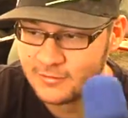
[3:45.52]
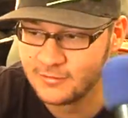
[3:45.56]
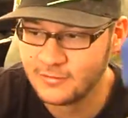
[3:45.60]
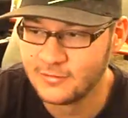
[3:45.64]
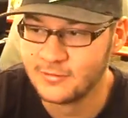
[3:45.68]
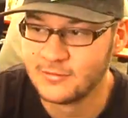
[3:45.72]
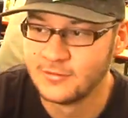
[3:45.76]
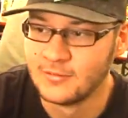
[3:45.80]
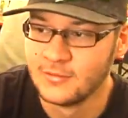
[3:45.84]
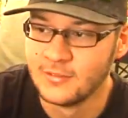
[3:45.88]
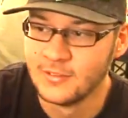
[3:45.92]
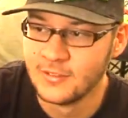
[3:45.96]

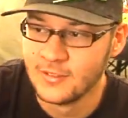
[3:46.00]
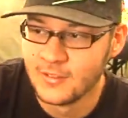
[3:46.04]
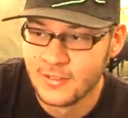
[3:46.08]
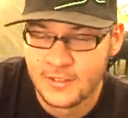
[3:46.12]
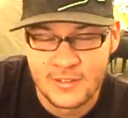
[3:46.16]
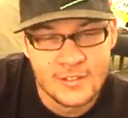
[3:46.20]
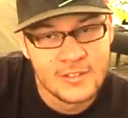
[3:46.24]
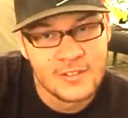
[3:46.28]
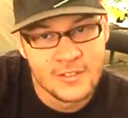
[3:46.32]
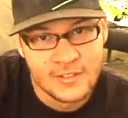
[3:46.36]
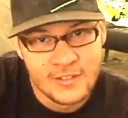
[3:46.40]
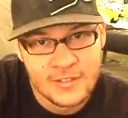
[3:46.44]
Thanks, Joe.
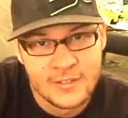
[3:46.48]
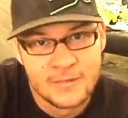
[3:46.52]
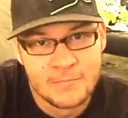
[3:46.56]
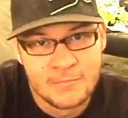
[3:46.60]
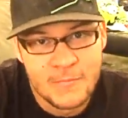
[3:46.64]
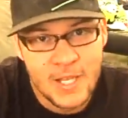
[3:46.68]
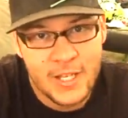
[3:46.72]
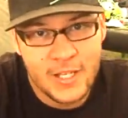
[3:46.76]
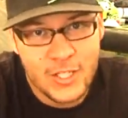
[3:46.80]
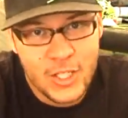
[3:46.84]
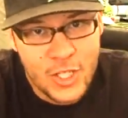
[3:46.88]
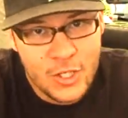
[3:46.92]
So
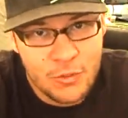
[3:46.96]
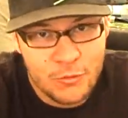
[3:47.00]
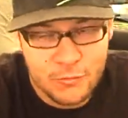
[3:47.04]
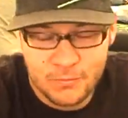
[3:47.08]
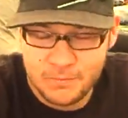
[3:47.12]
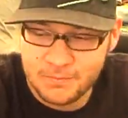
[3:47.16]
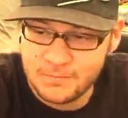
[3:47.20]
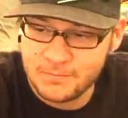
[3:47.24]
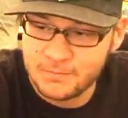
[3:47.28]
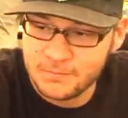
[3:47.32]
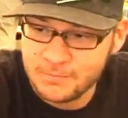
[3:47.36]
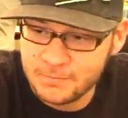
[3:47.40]
we're
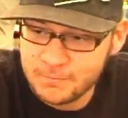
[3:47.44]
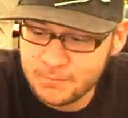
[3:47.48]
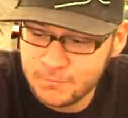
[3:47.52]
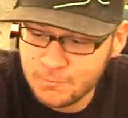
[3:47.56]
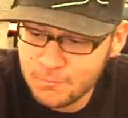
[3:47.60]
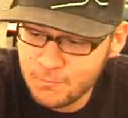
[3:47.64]
morning round again.